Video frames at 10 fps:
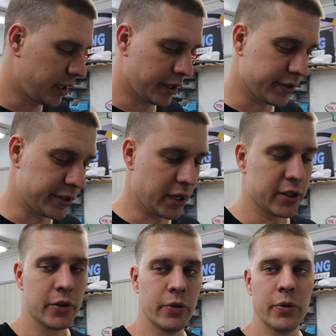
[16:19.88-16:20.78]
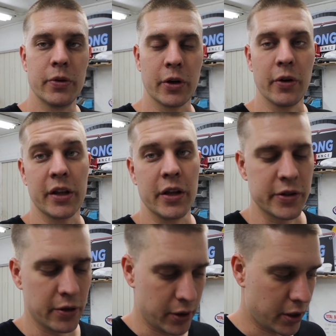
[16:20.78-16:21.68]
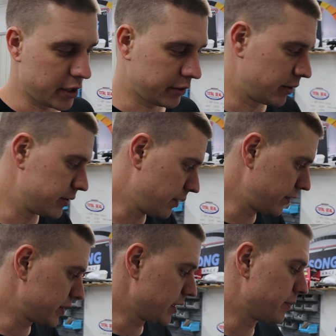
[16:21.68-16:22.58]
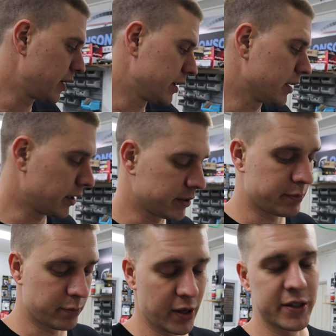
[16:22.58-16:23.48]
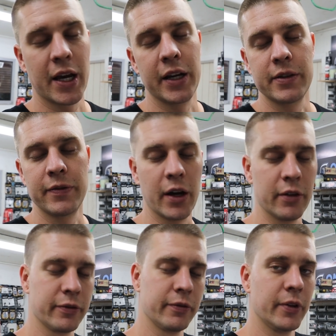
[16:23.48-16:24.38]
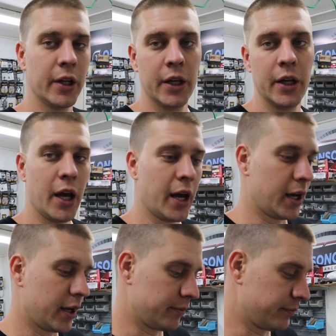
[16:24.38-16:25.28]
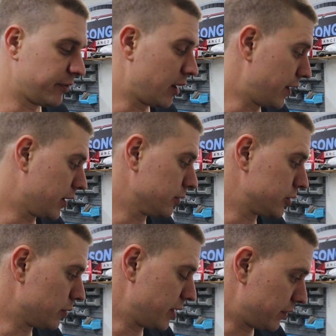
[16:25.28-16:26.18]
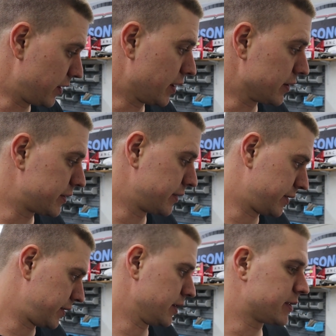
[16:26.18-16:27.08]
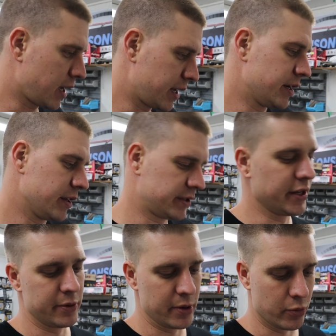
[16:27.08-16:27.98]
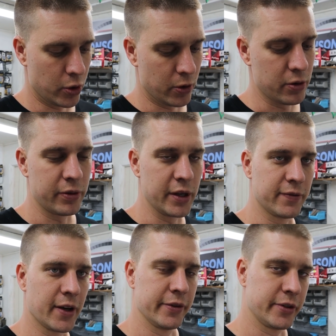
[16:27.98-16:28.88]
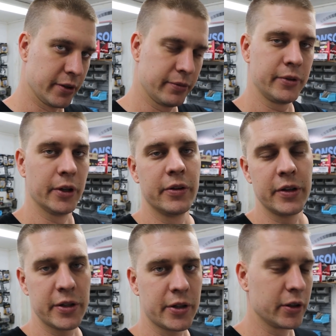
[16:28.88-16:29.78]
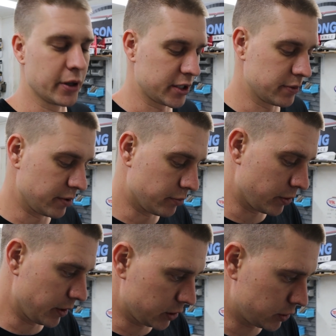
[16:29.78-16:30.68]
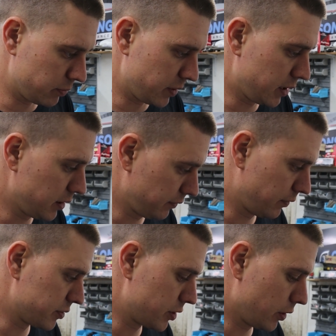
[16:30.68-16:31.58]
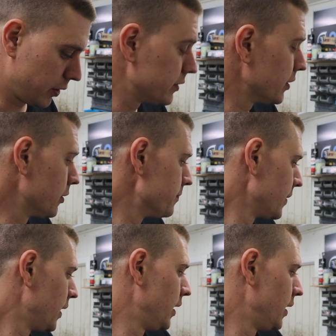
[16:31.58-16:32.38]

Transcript: get this thing to the correct installed height, because obviously being that it's it's had its valve um, valve angle job and everything else, it's it's cut into the seat a bit more. These valves are, you know, the installed height's a bit more than it should be from stock. So